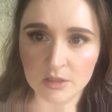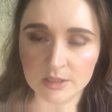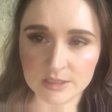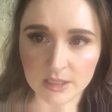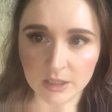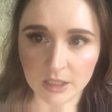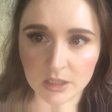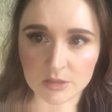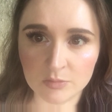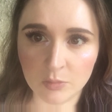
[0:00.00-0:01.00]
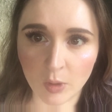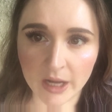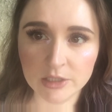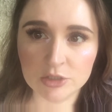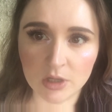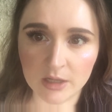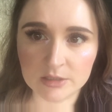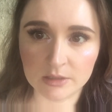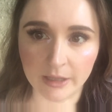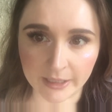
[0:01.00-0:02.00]
he said like in bright
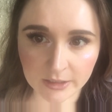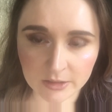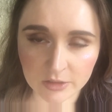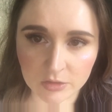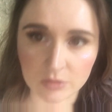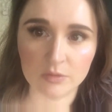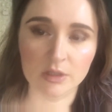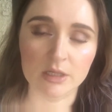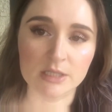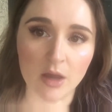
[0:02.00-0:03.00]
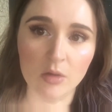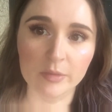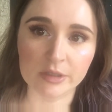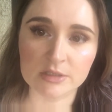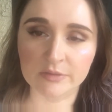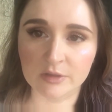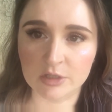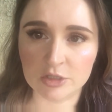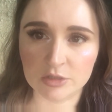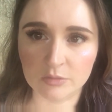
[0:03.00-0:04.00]
direct light he couldn't really tell because the
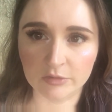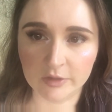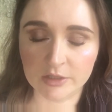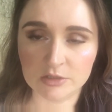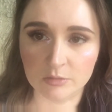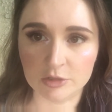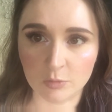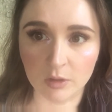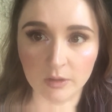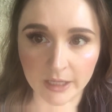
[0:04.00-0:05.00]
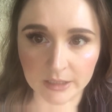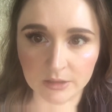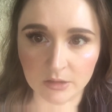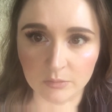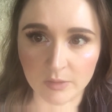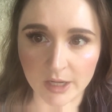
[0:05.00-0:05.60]
foundation reflects so much more light than